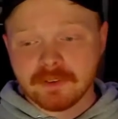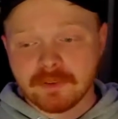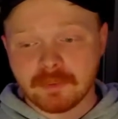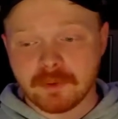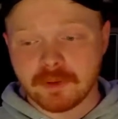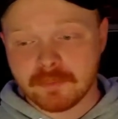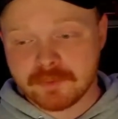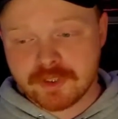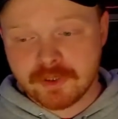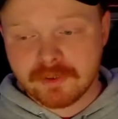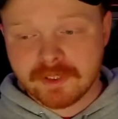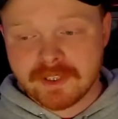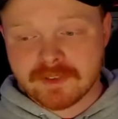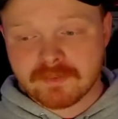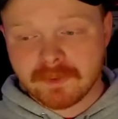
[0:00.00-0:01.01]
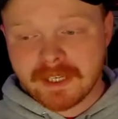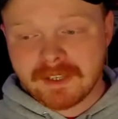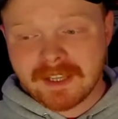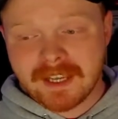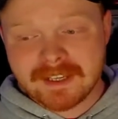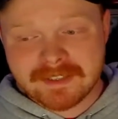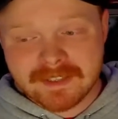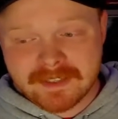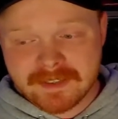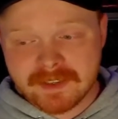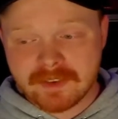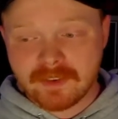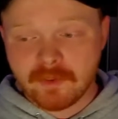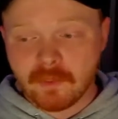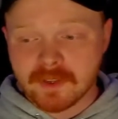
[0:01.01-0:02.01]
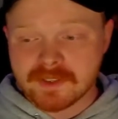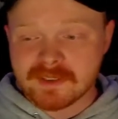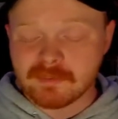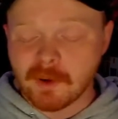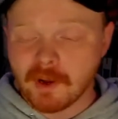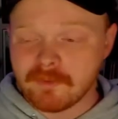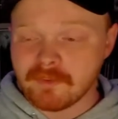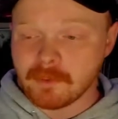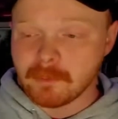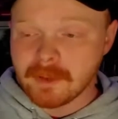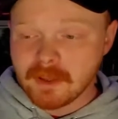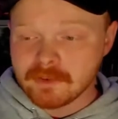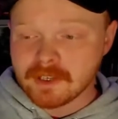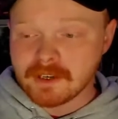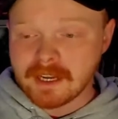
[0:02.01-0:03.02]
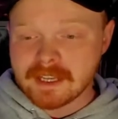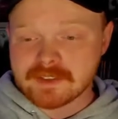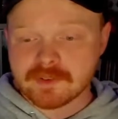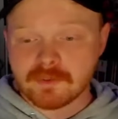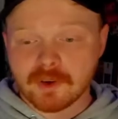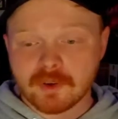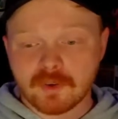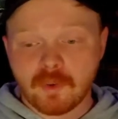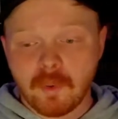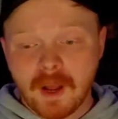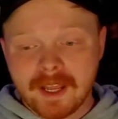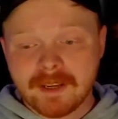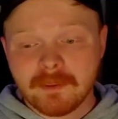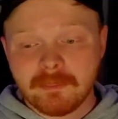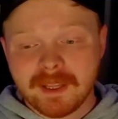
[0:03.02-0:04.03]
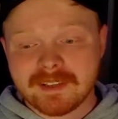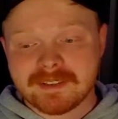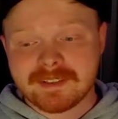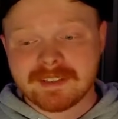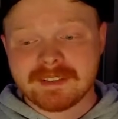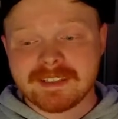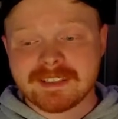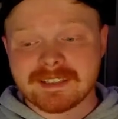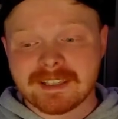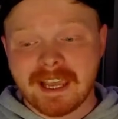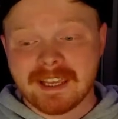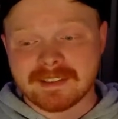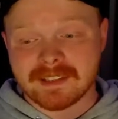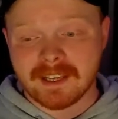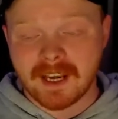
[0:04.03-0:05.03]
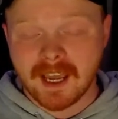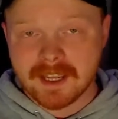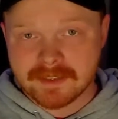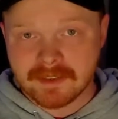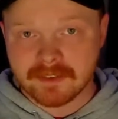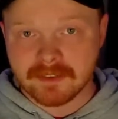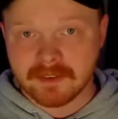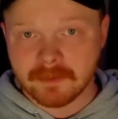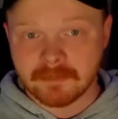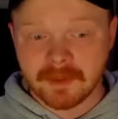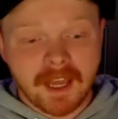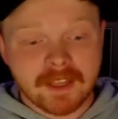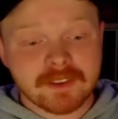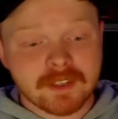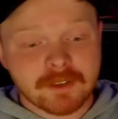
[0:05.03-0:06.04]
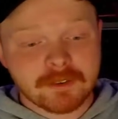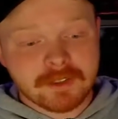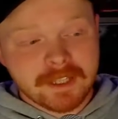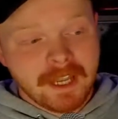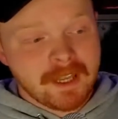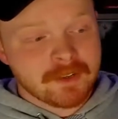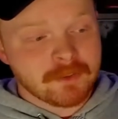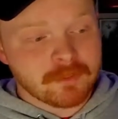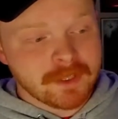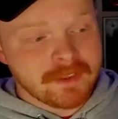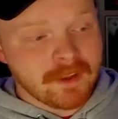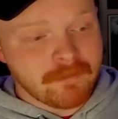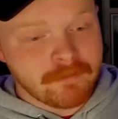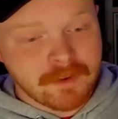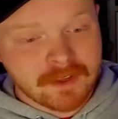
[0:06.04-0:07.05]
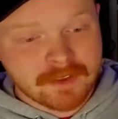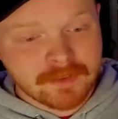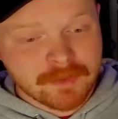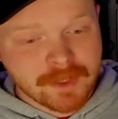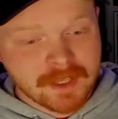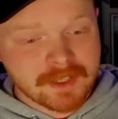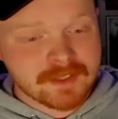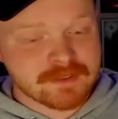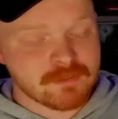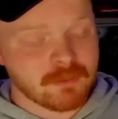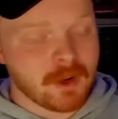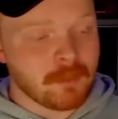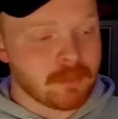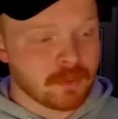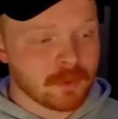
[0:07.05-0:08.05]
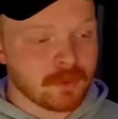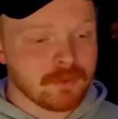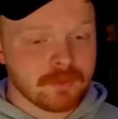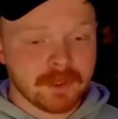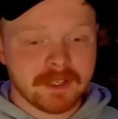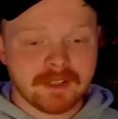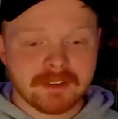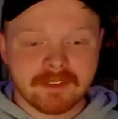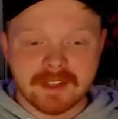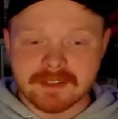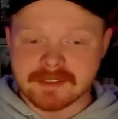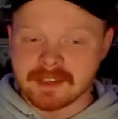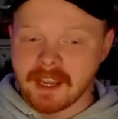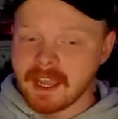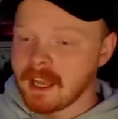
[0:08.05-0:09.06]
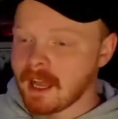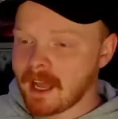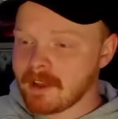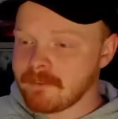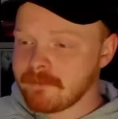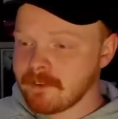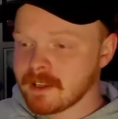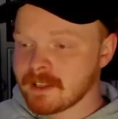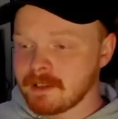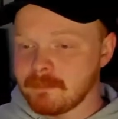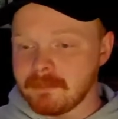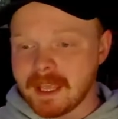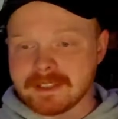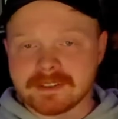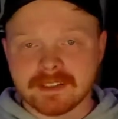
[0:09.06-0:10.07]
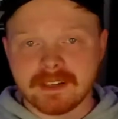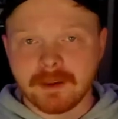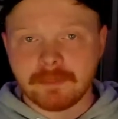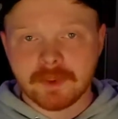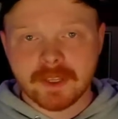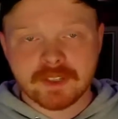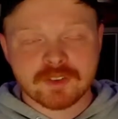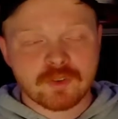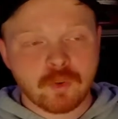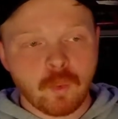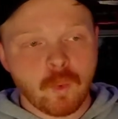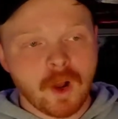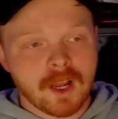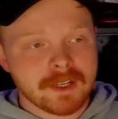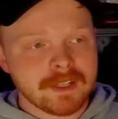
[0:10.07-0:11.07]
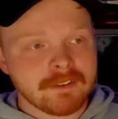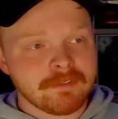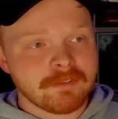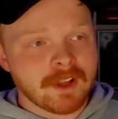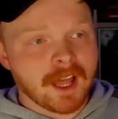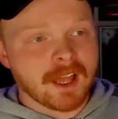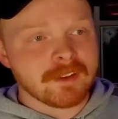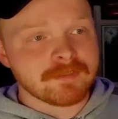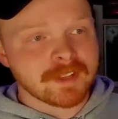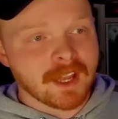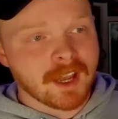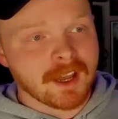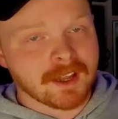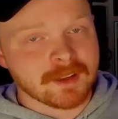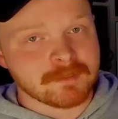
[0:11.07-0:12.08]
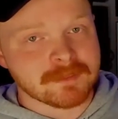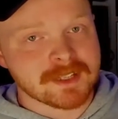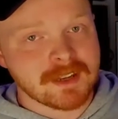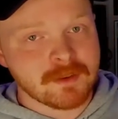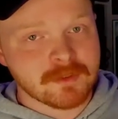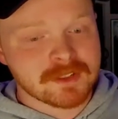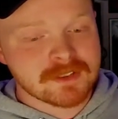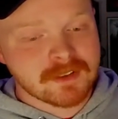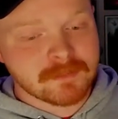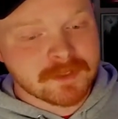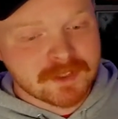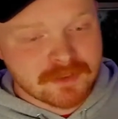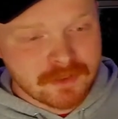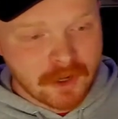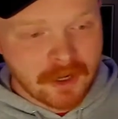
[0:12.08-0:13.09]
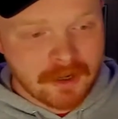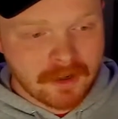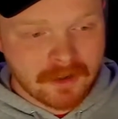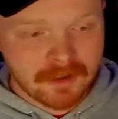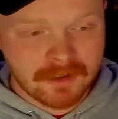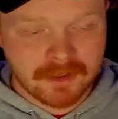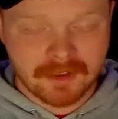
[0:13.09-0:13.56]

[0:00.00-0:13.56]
the room, Julius realizes that the once small familiar has grown quite a bit since he's last set eyes on them. I literally had to read that fucking thing because while proofreading this, I fucking messed it up like 25 times. It was absurd.